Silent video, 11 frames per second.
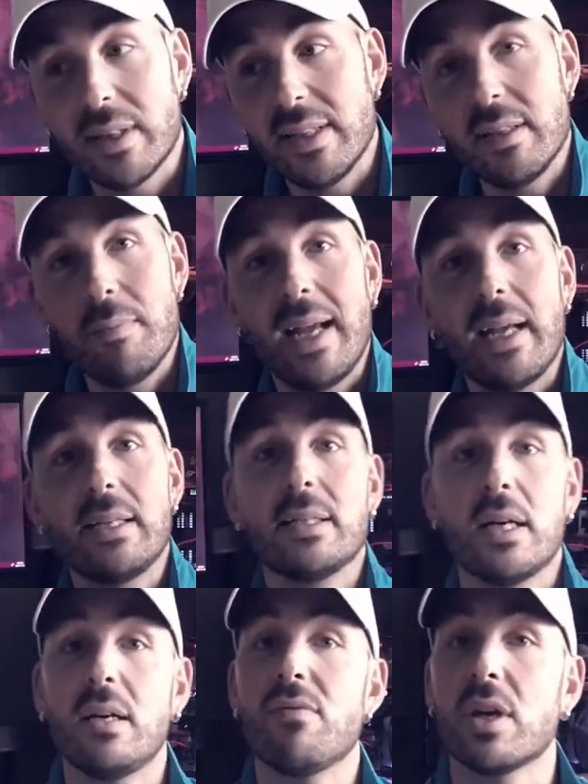demand
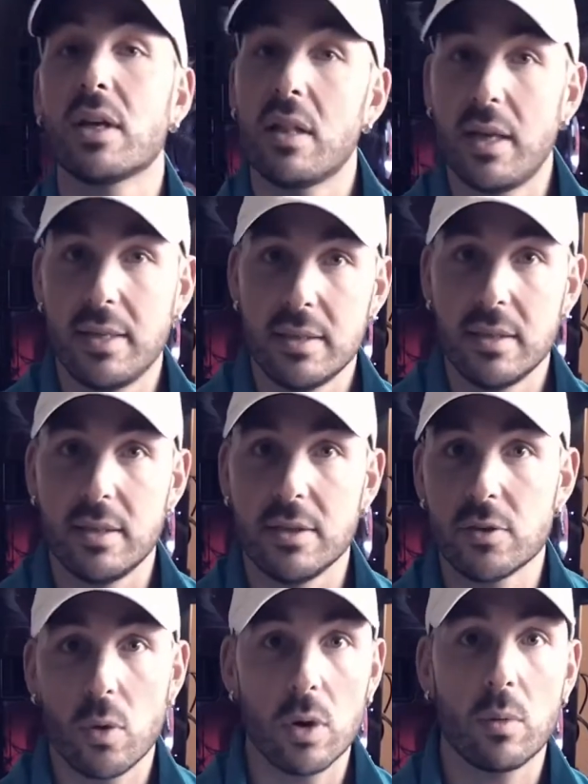of the client is,
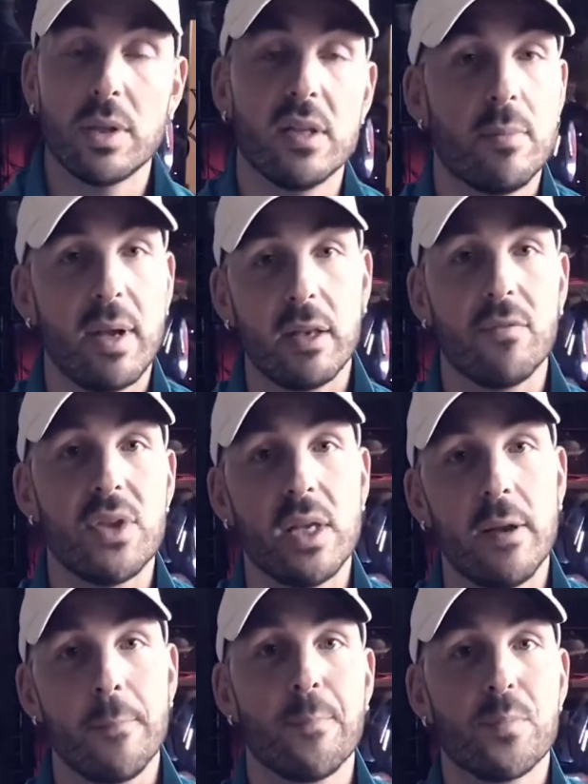or what the demand of
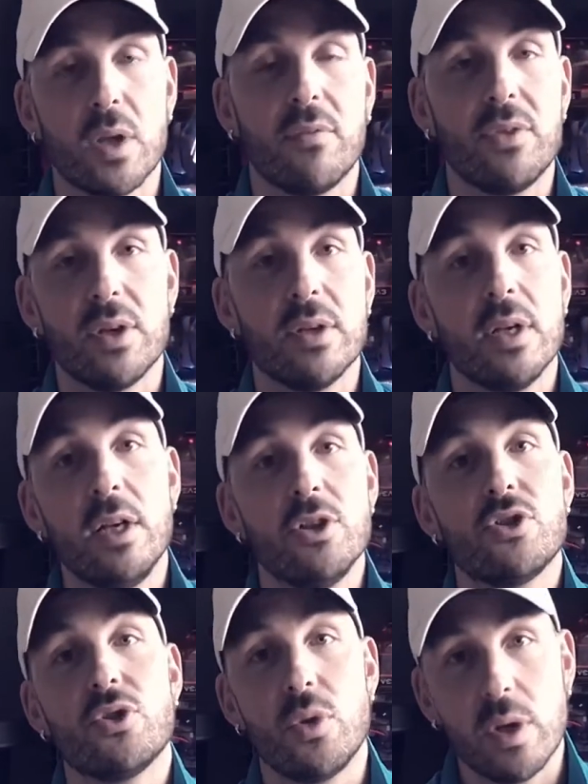the
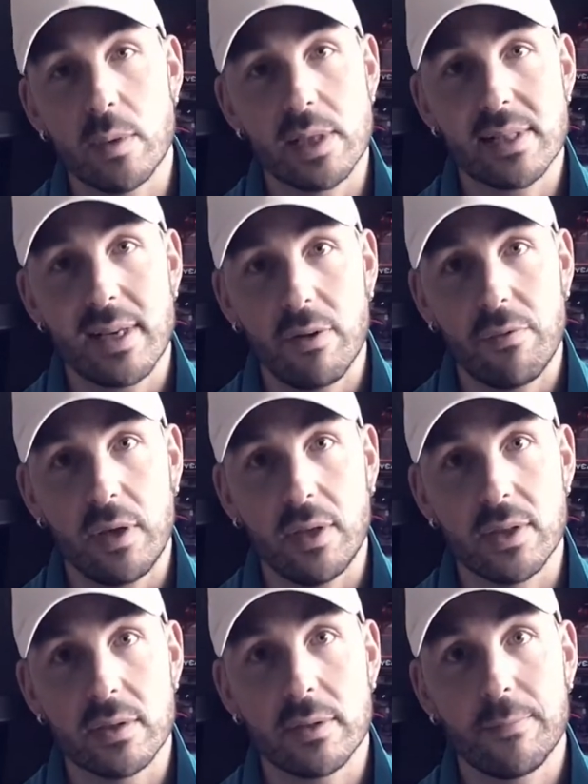studio itself
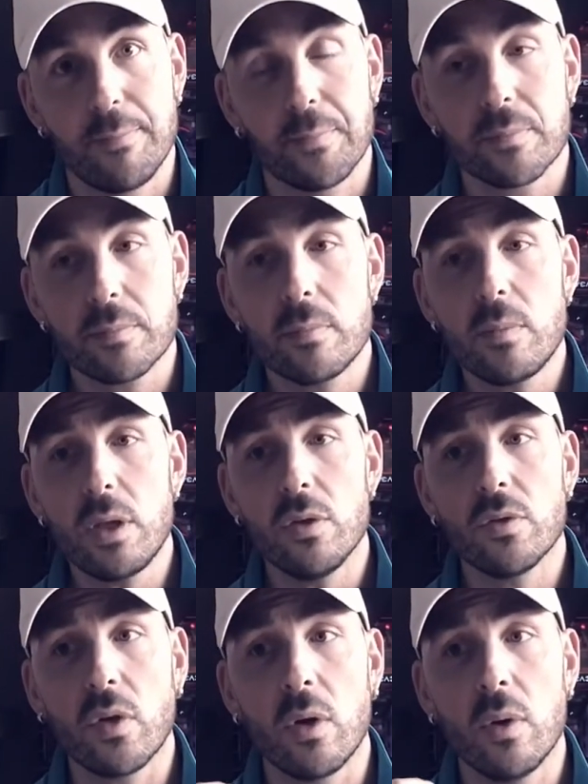is.
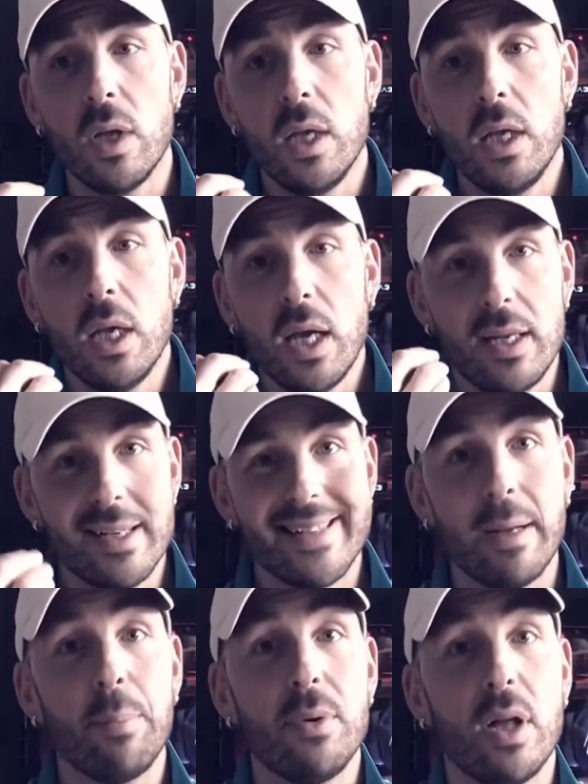So an
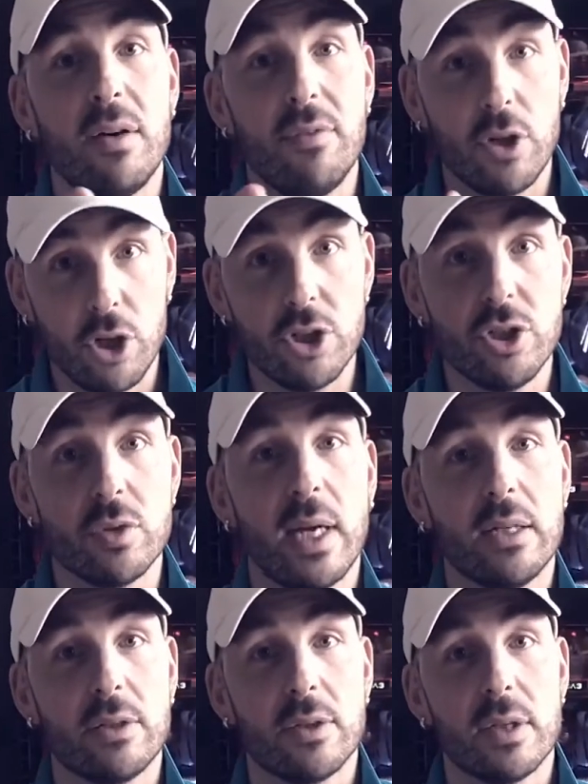example of a good
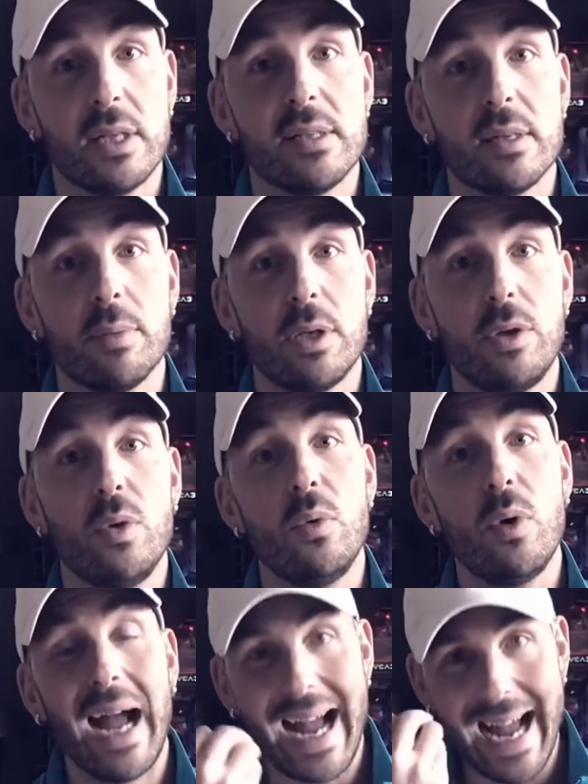director is somebody who
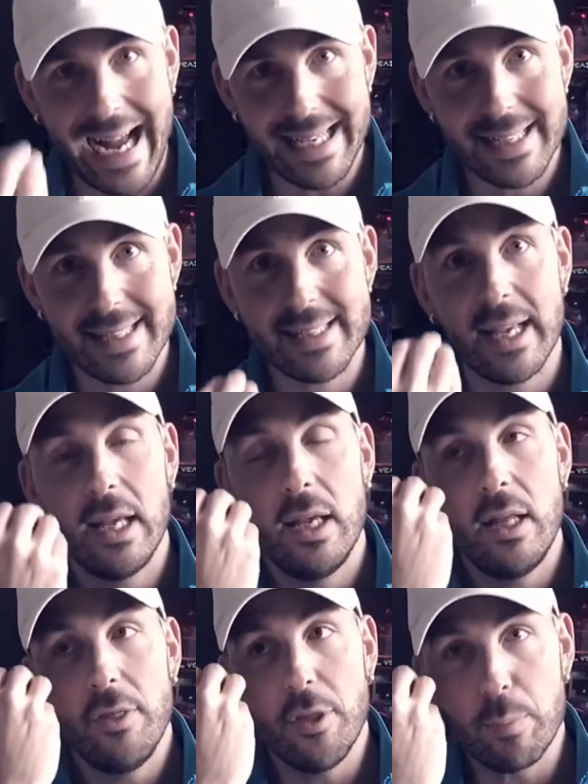has
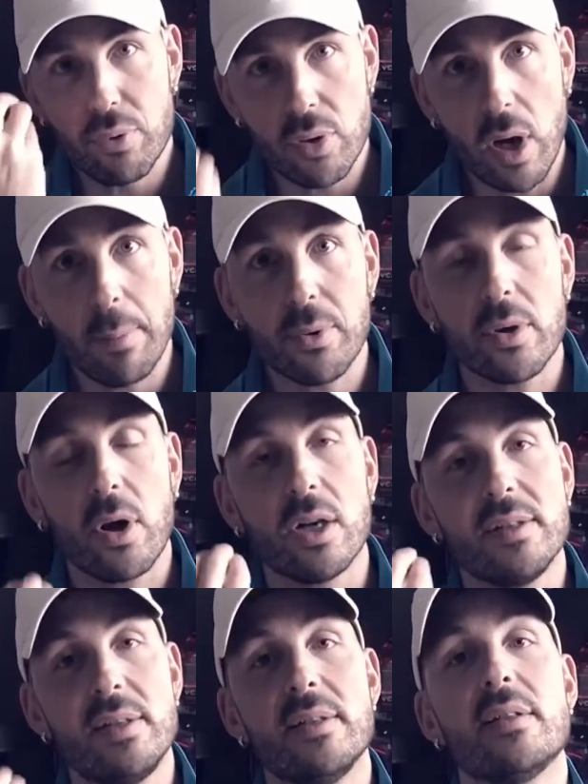the proper
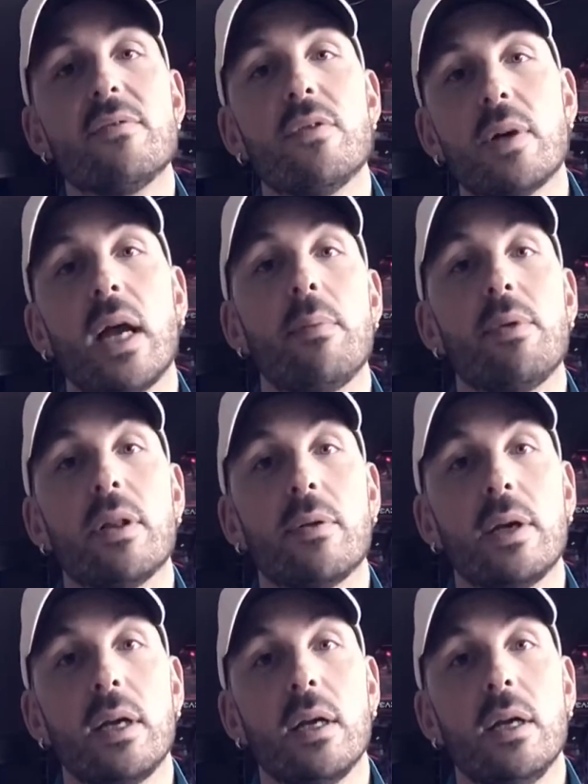artistic vocabulary